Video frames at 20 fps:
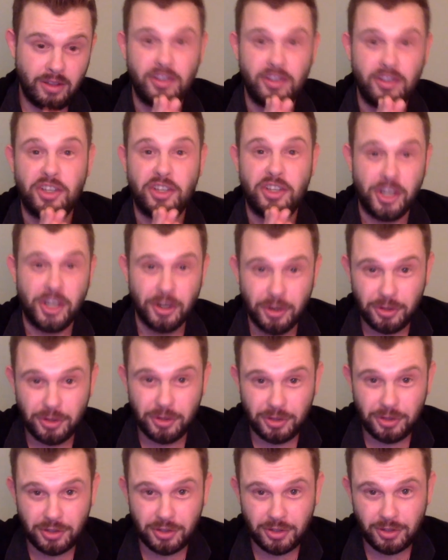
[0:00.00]
The
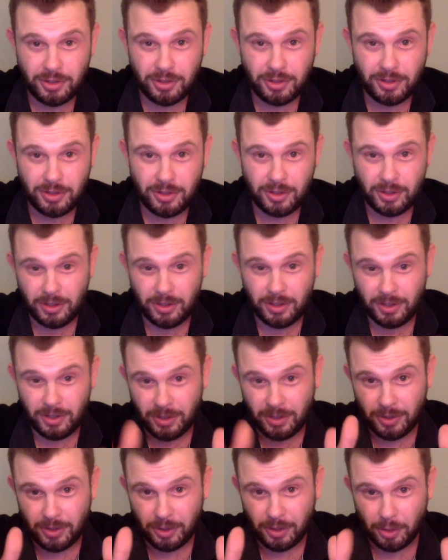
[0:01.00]
years
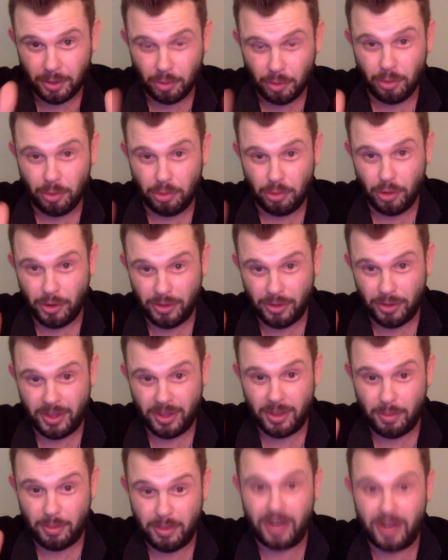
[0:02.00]
are more important than
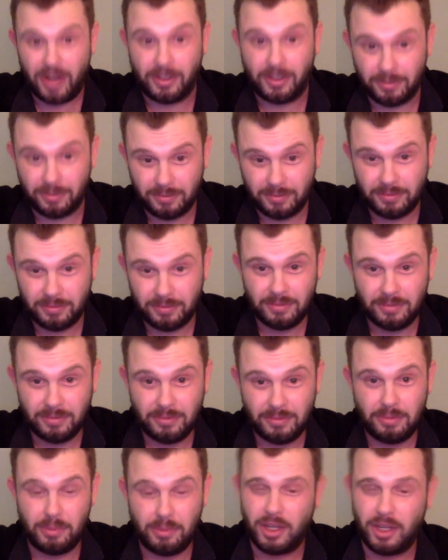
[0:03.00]
the money,
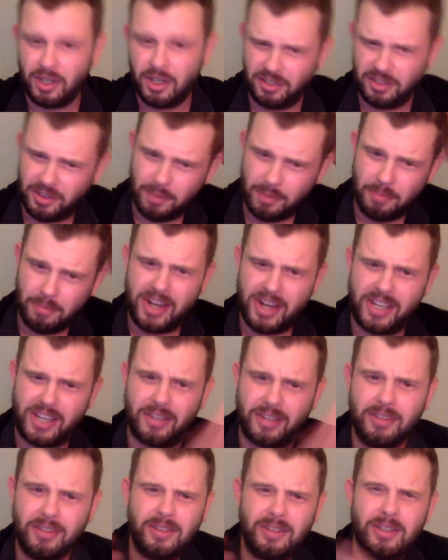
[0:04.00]
because the
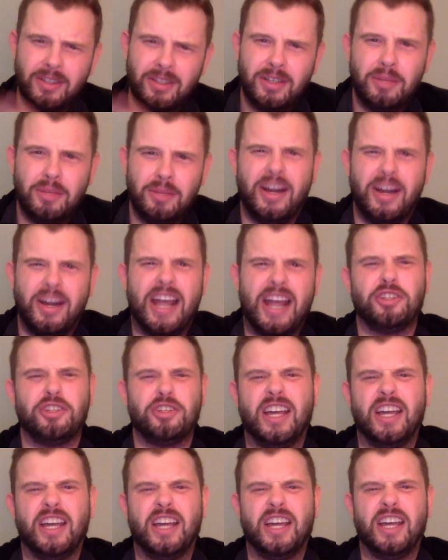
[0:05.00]
money might
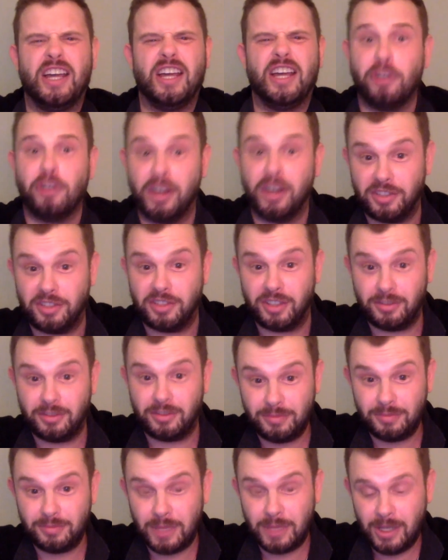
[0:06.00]
actually get a little crazy.
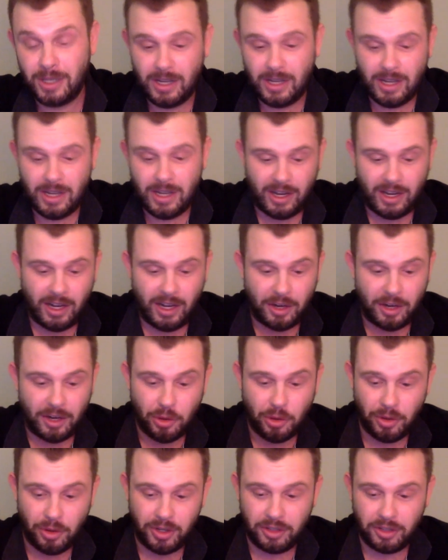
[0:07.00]

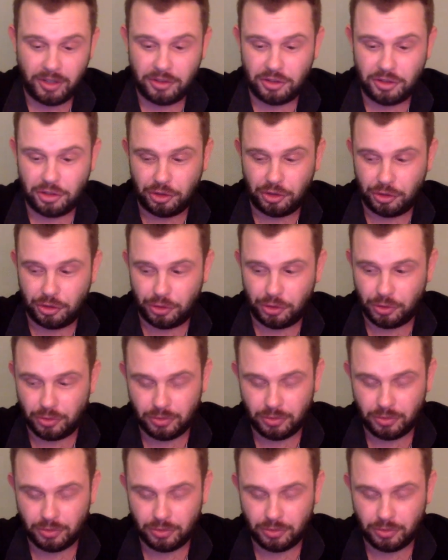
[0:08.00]
According to